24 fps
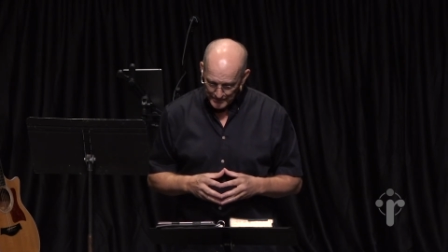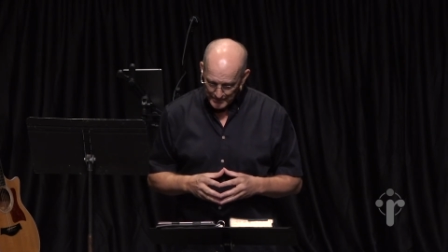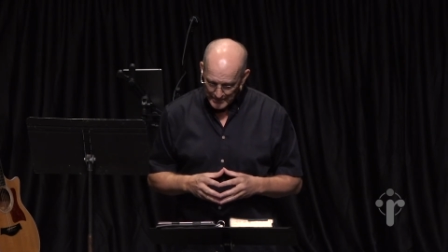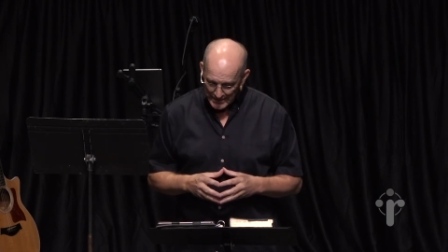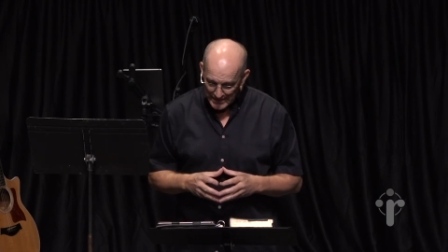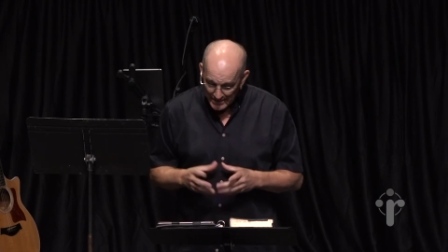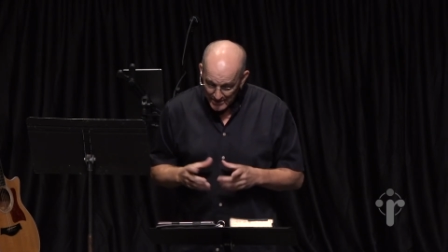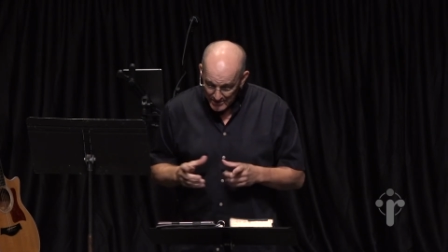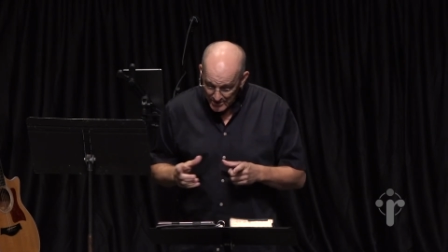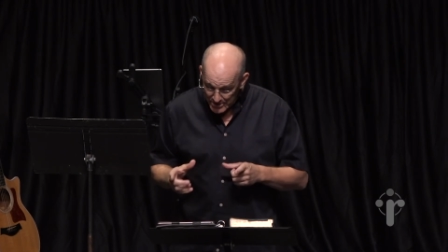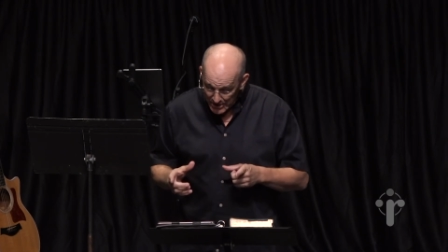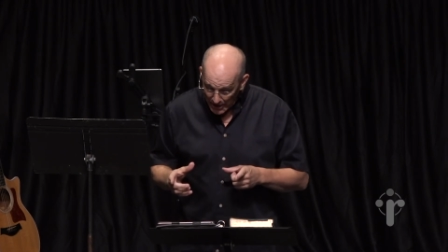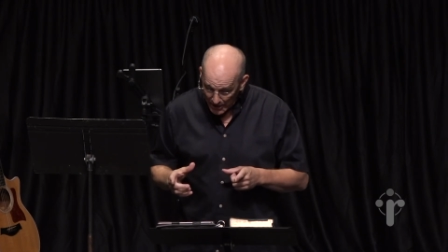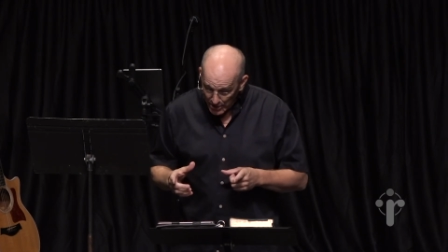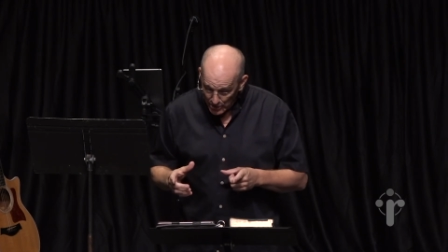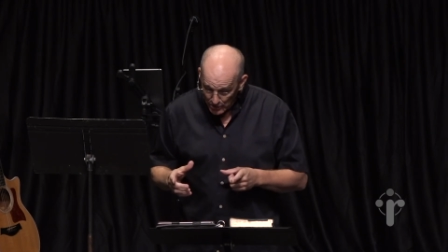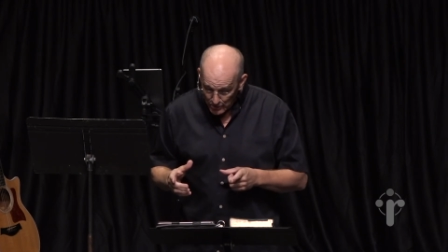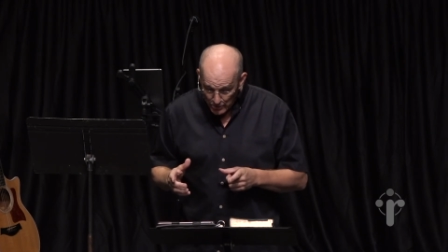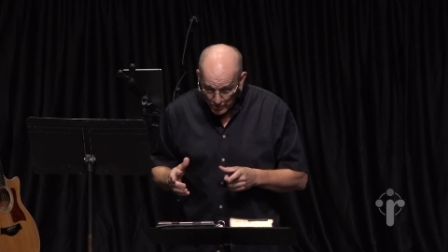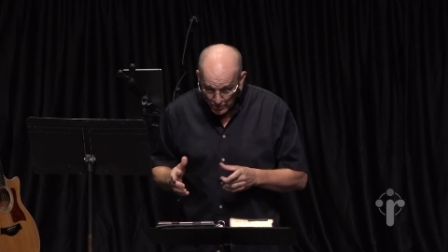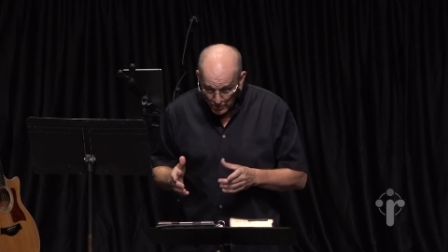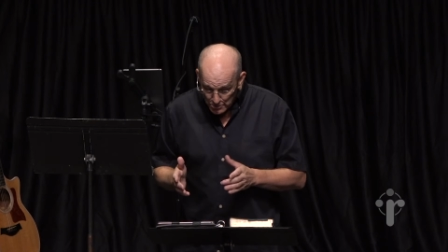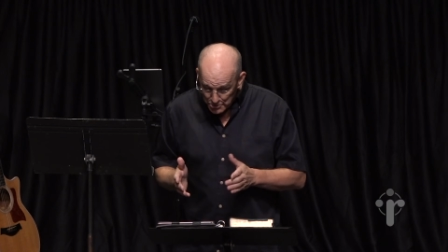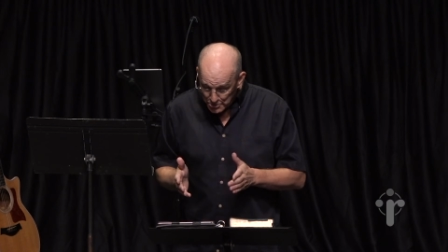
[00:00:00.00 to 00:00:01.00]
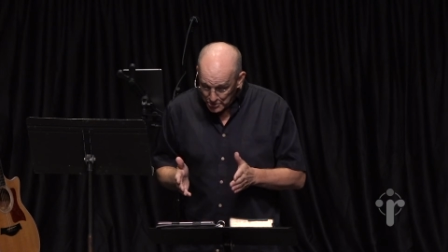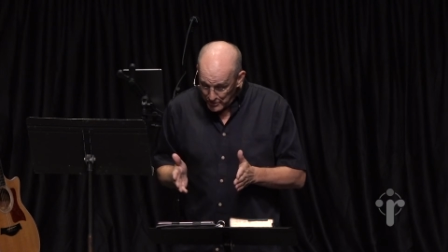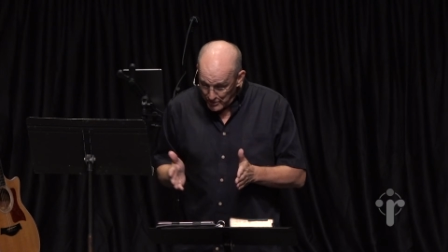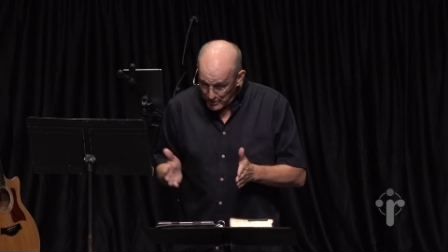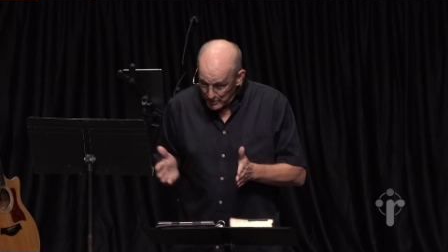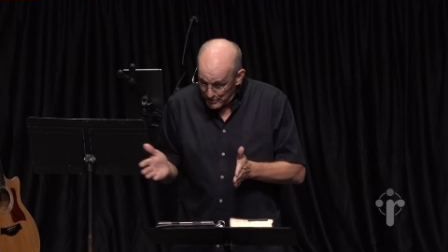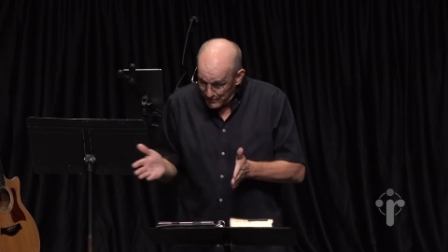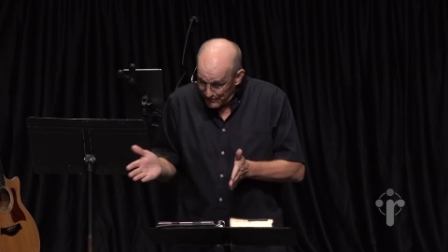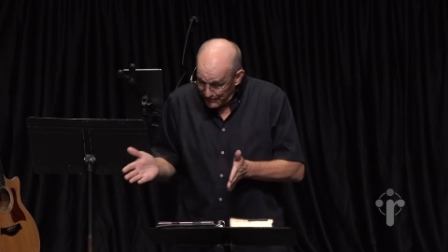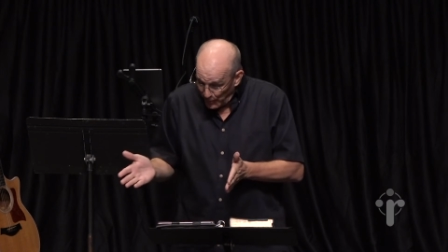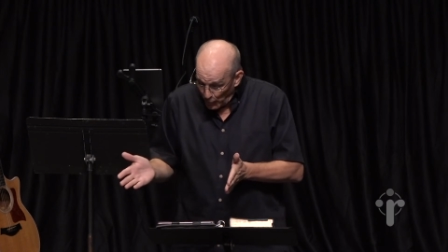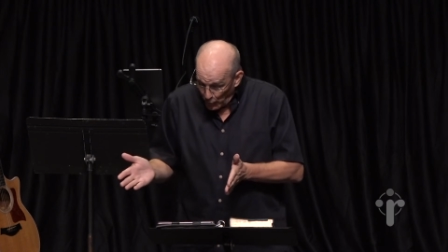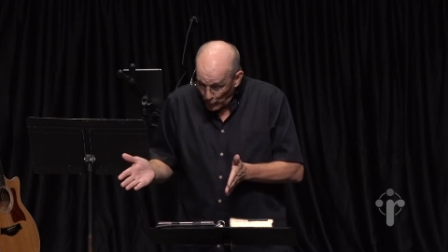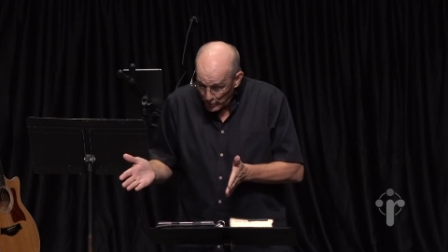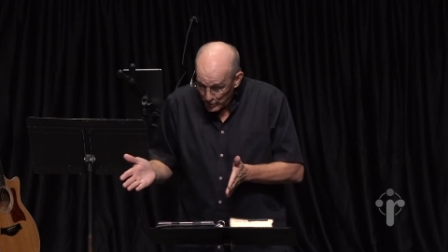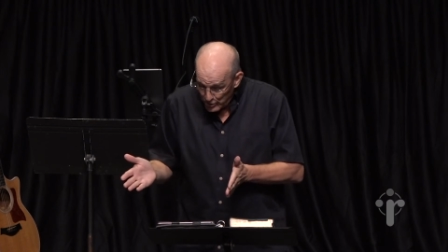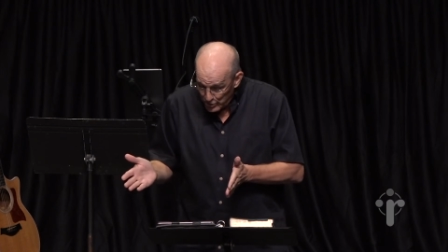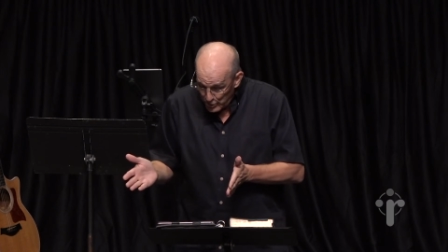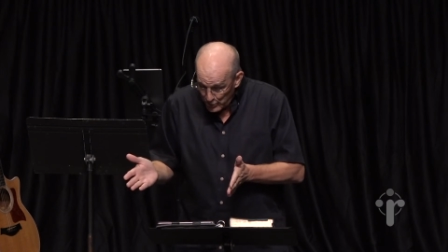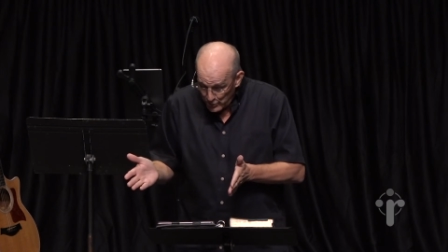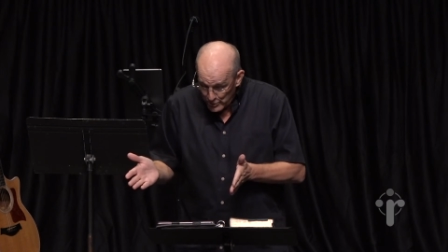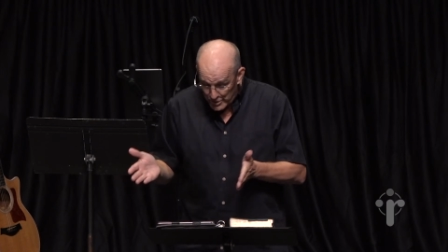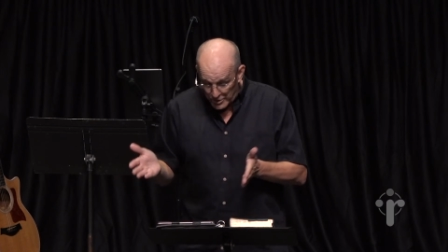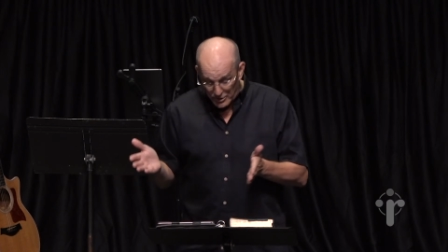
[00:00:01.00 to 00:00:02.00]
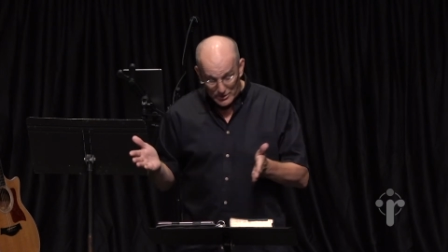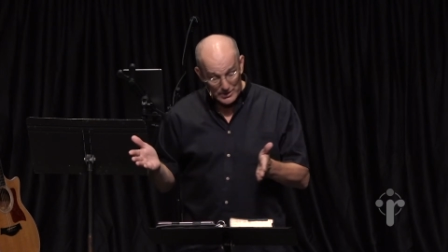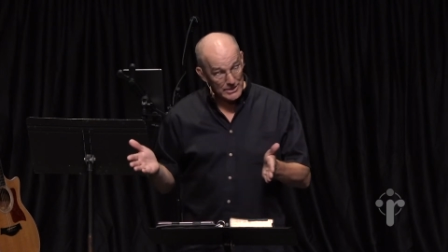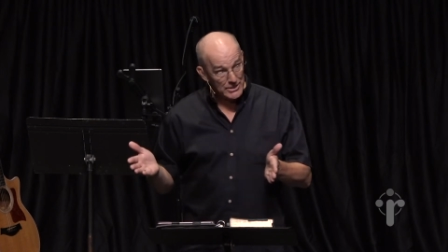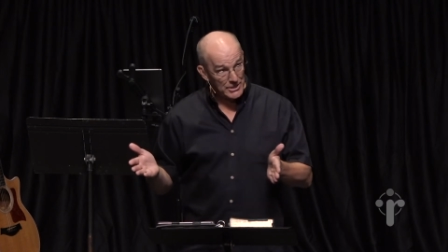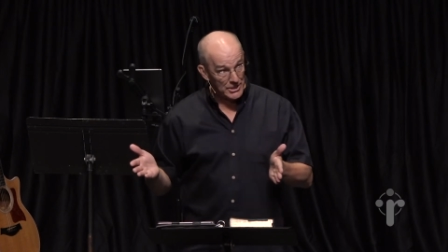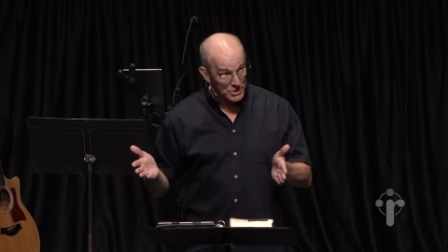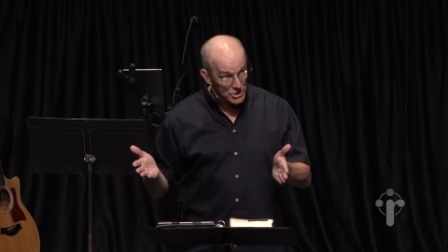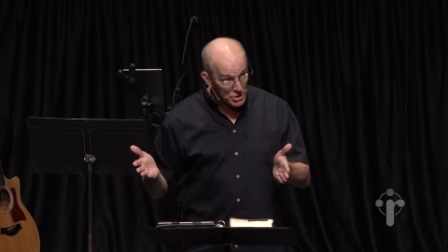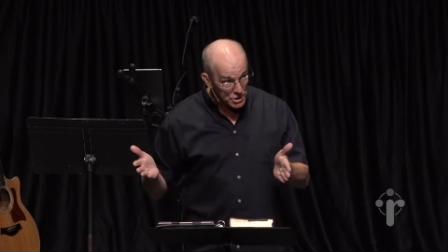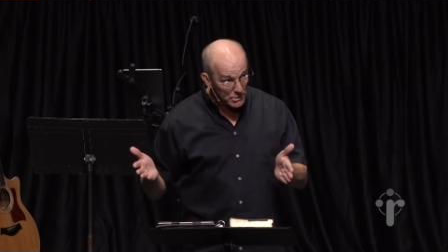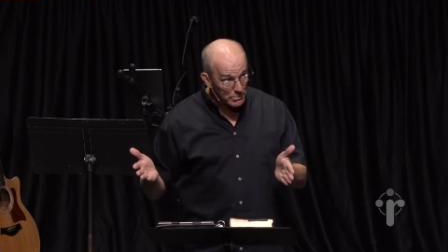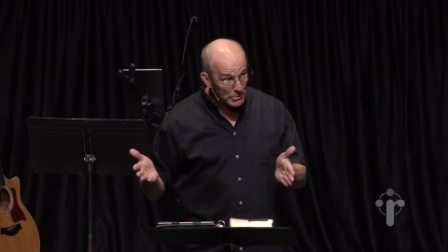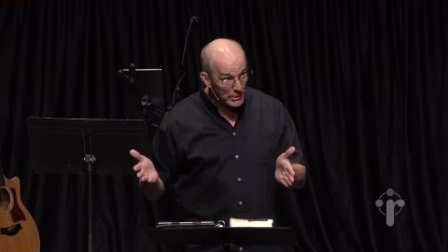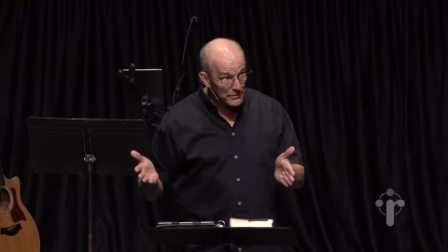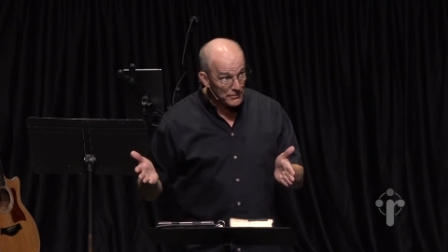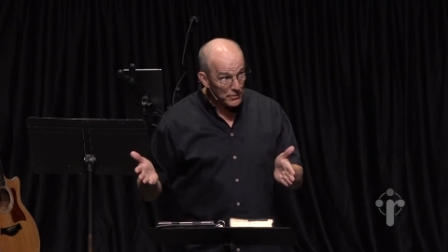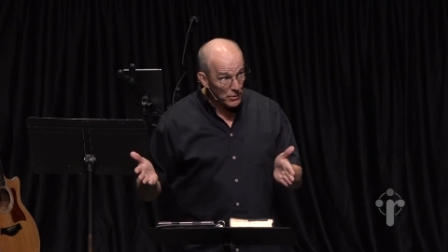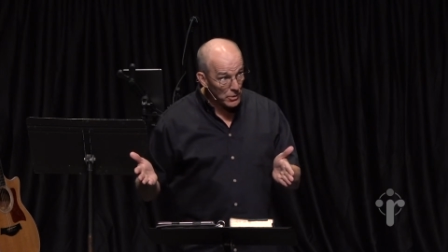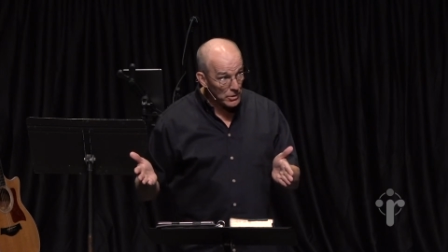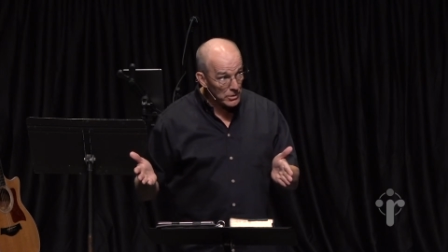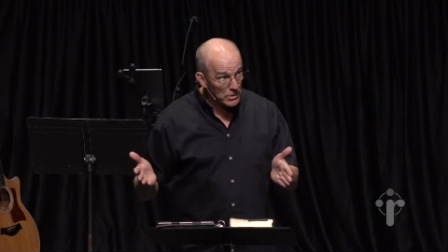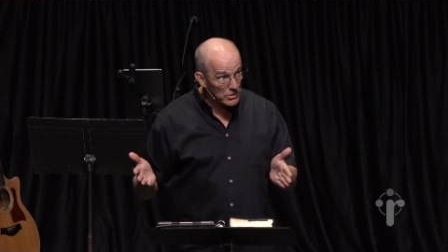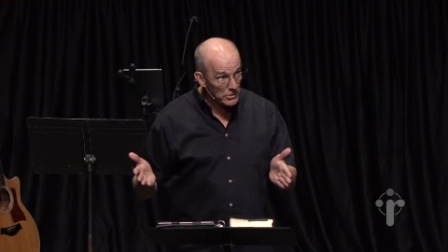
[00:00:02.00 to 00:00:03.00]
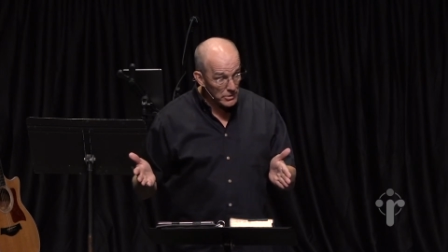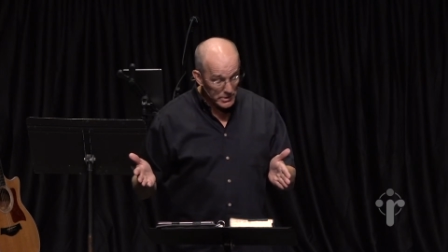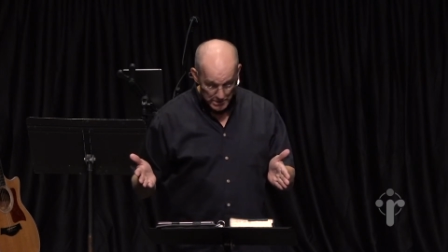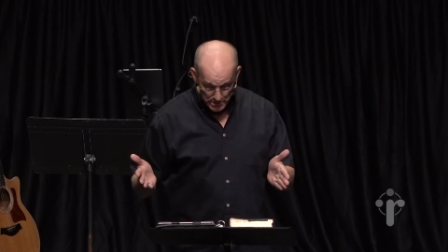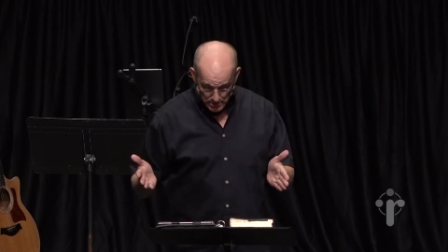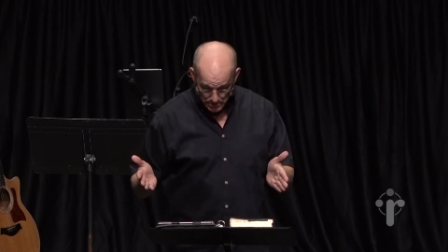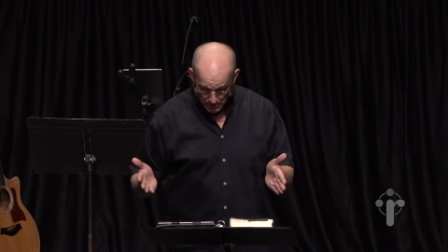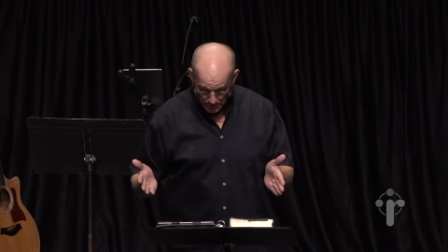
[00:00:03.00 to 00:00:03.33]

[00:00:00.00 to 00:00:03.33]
in a secular culture that's foreign to us, or at least it should be foreign to us.